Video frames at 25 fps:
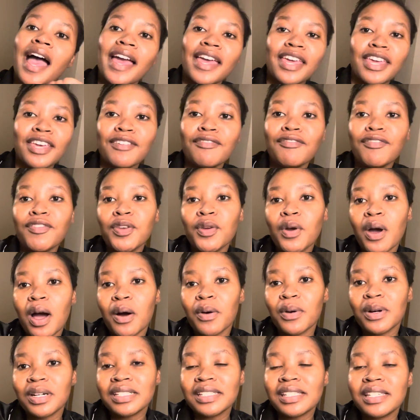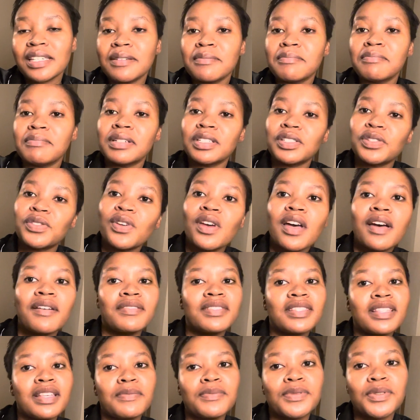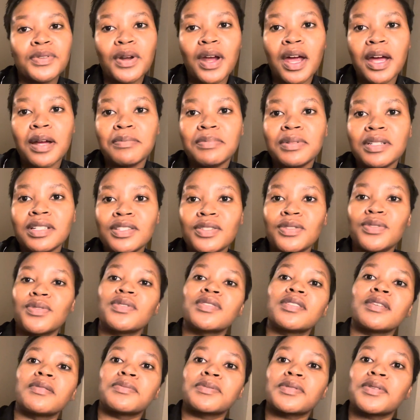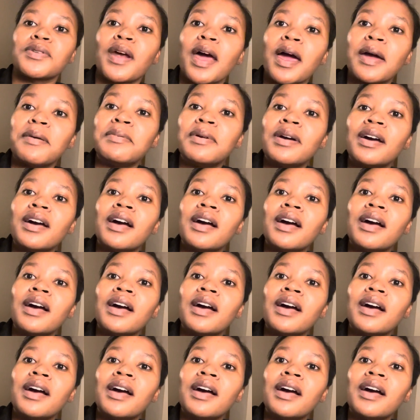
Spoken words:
If you are watching but you haven't subscribed, please do subscribe.